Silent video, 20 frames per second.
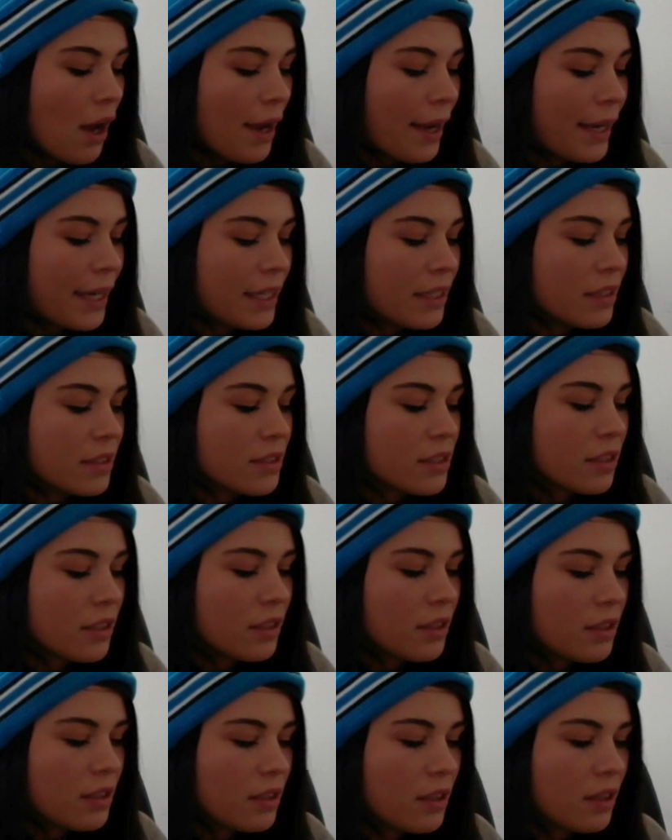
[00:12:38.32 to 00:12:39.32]
And
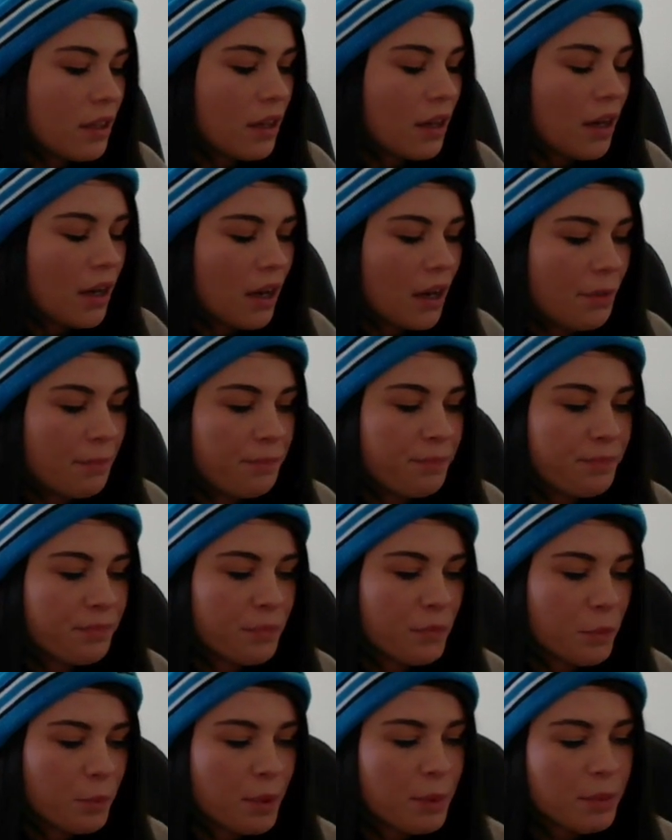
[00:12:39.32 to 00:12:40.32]
when
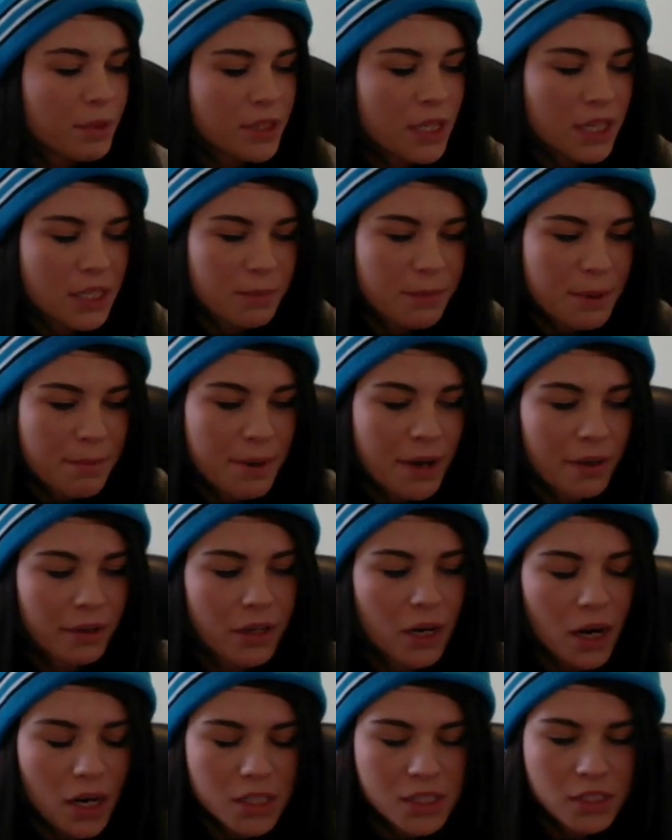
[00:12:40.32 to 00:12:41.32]
people talk to me
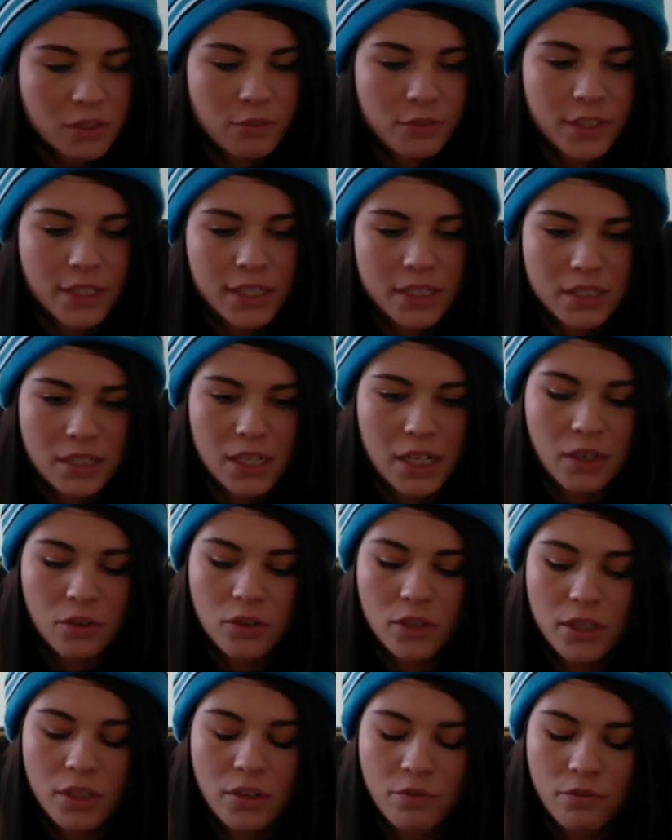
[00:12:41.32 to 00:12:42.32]
about cost of fitness, I get
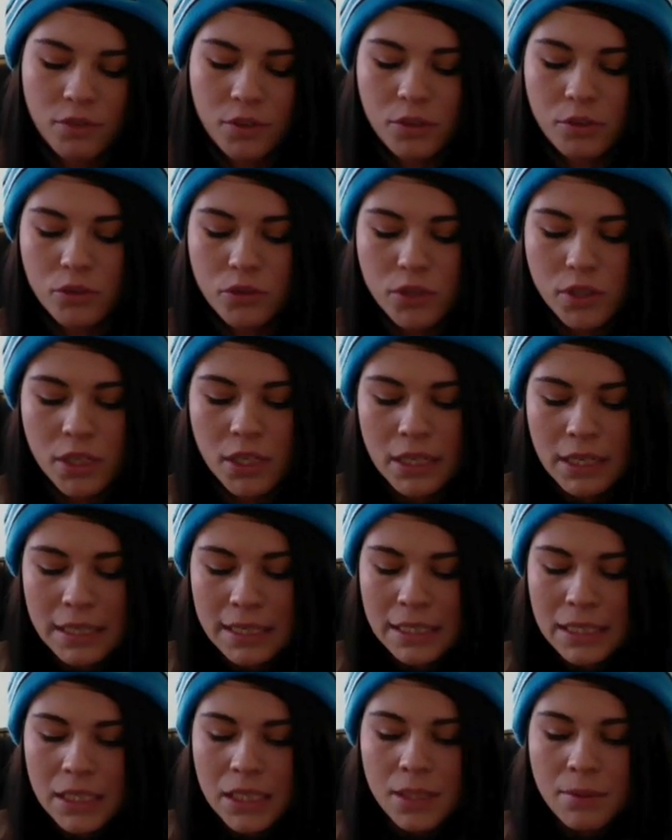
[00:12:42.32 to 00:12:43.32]
really confused,
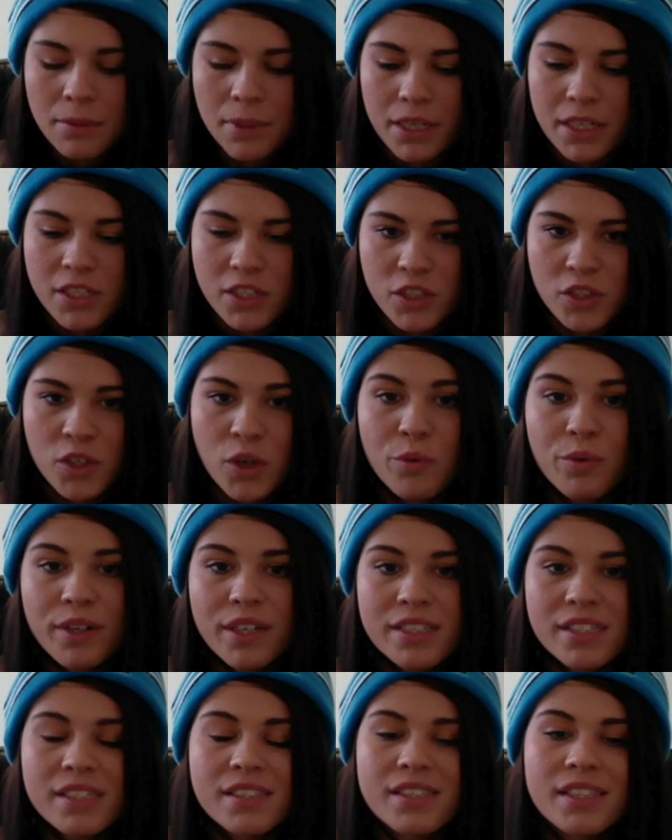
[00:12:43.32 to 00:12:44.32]
because you don't
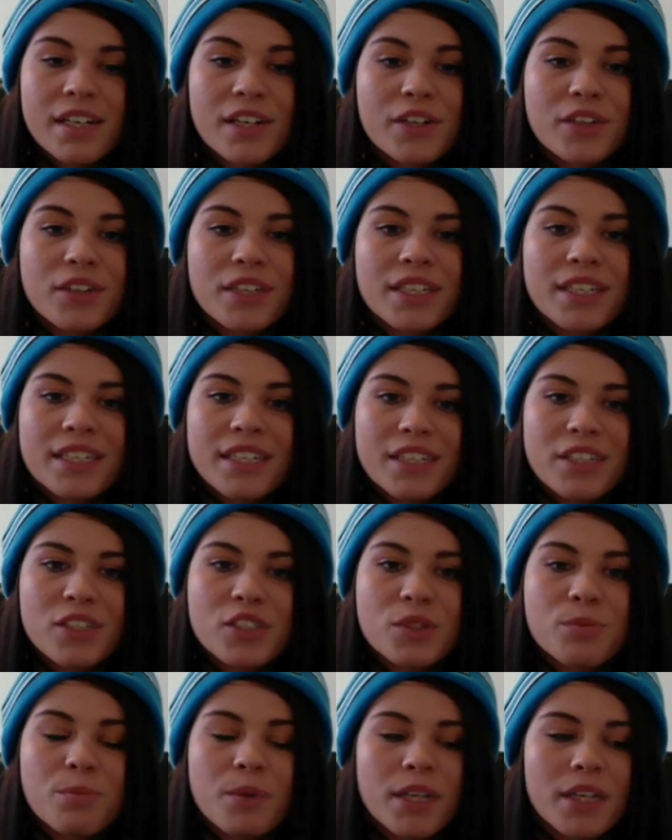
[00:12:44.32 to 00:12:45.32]
necessarily need to
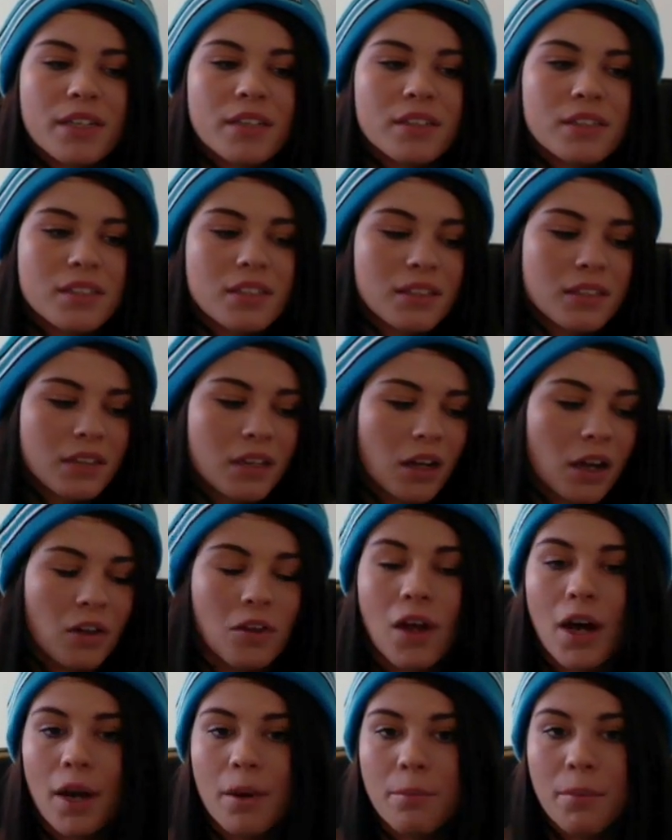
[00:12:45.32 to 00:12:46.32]
spend a
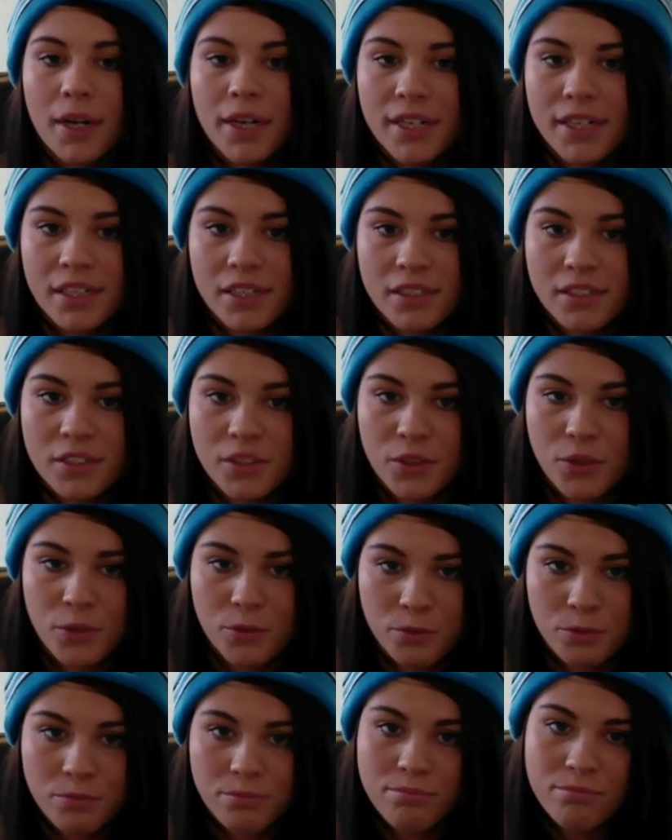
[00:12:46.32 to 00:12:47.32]
lot of money
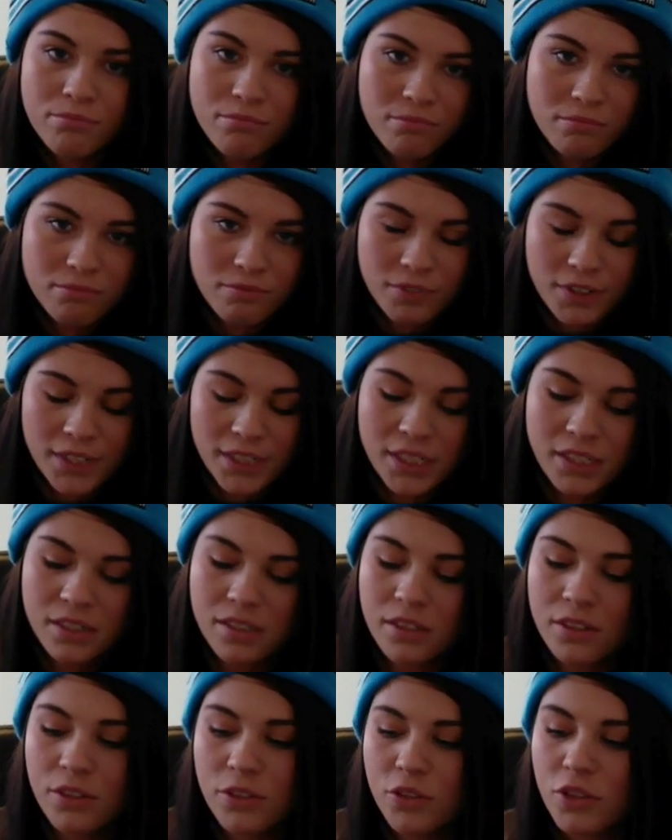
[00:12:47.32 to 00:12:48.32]
into
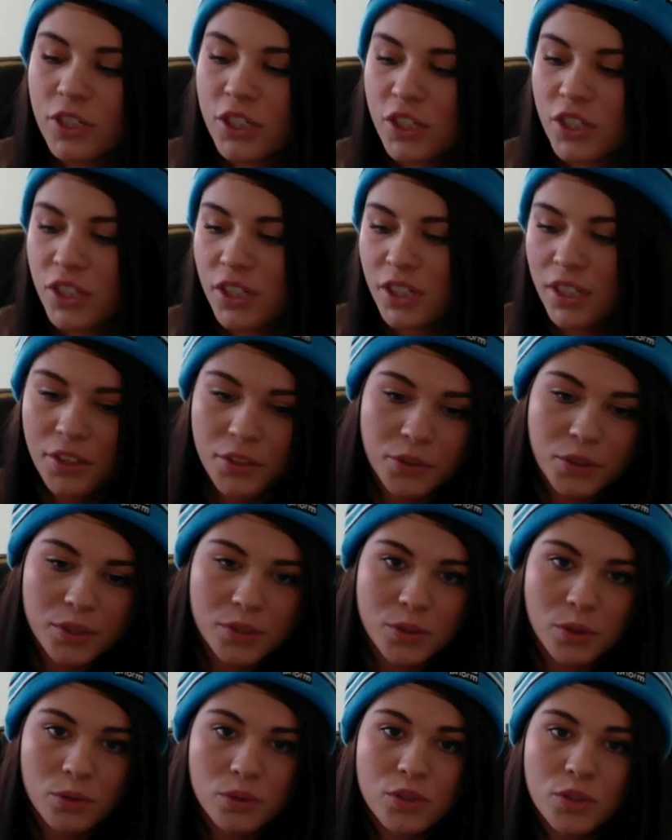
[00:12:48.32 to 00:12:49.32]
fitness and nutrition to get the
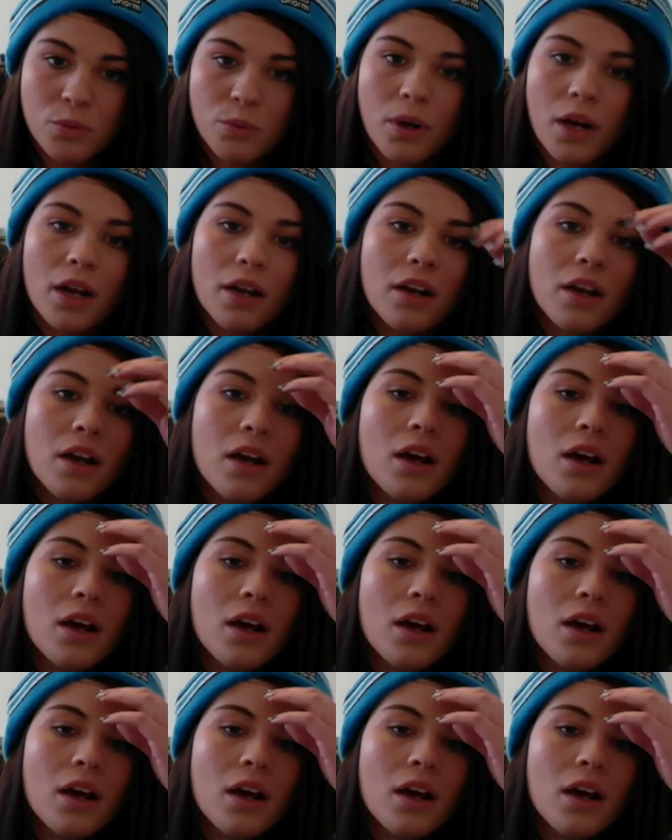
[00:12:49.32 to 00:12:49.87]
results you want.